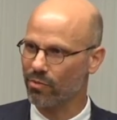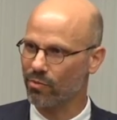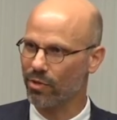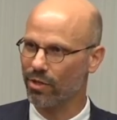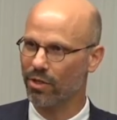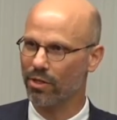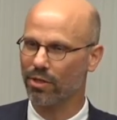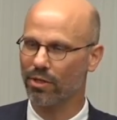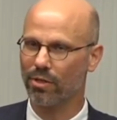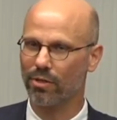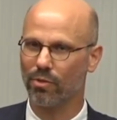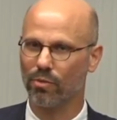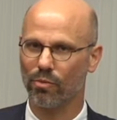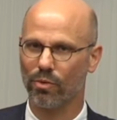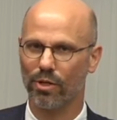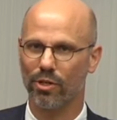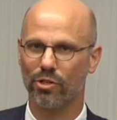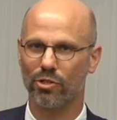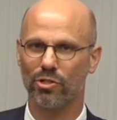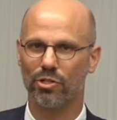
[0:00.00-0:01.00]
We're,
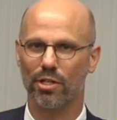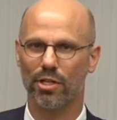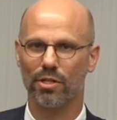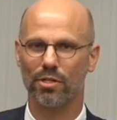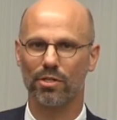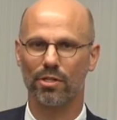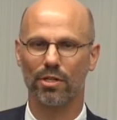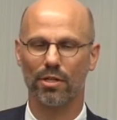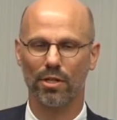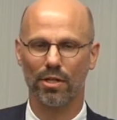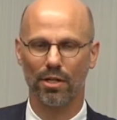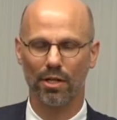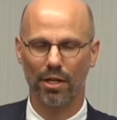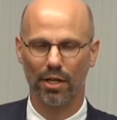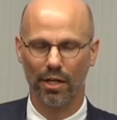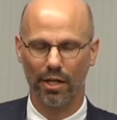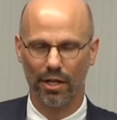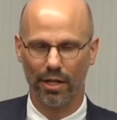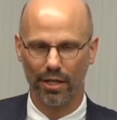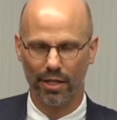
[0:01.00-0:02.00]
we're just
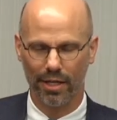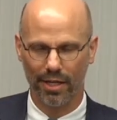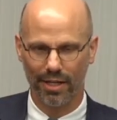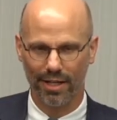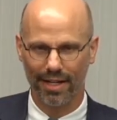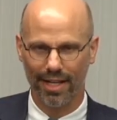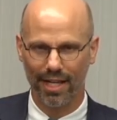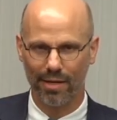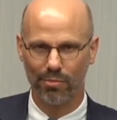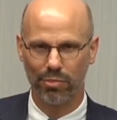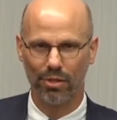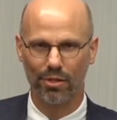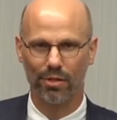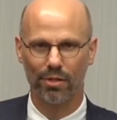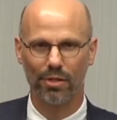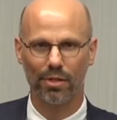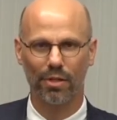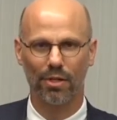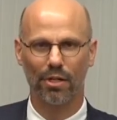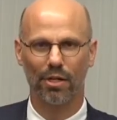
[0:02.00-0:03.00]
uh, an
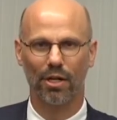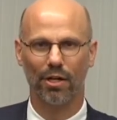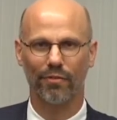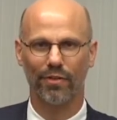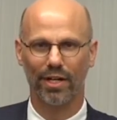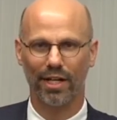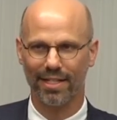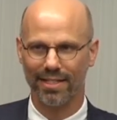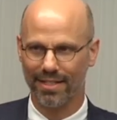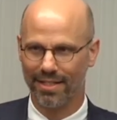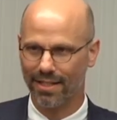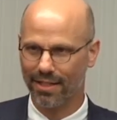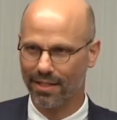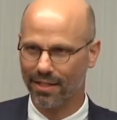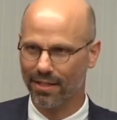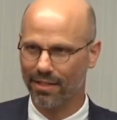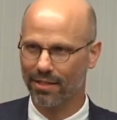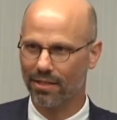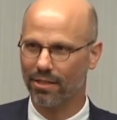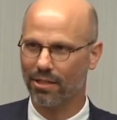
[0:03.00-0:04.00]
enabler of an
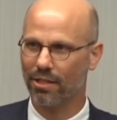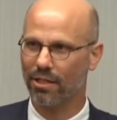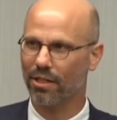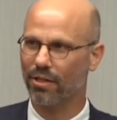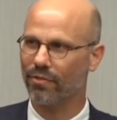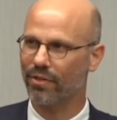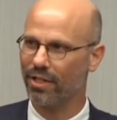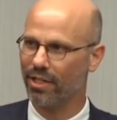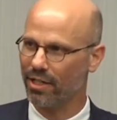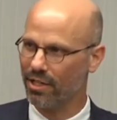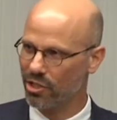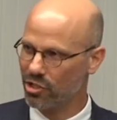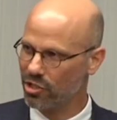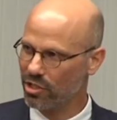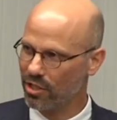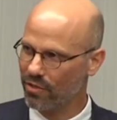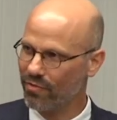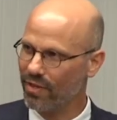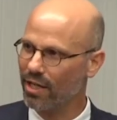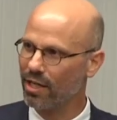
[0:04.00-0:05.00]
idea, of an
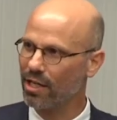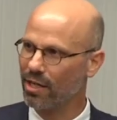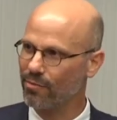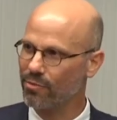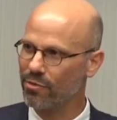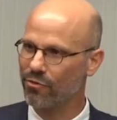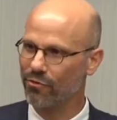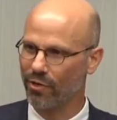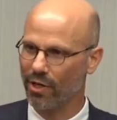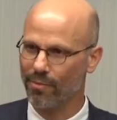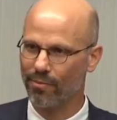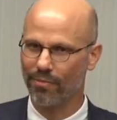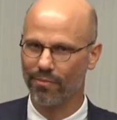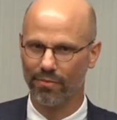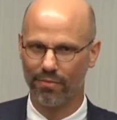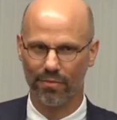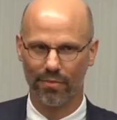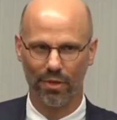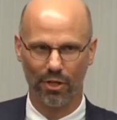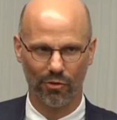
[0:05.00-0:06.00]
initiative that comes from
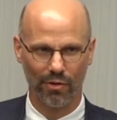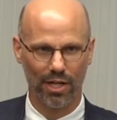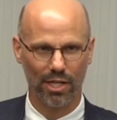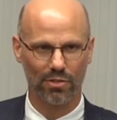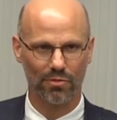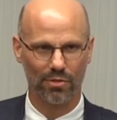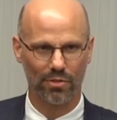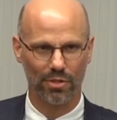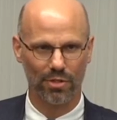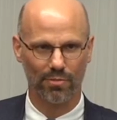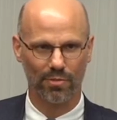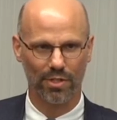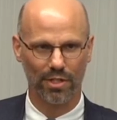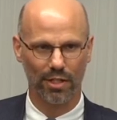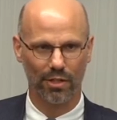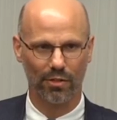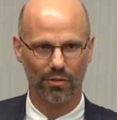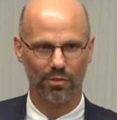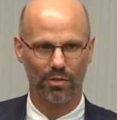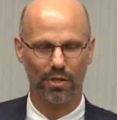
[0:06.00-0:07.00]
the grassroots
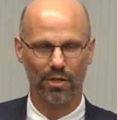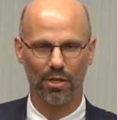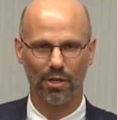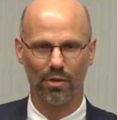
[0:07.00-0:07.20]
themselves.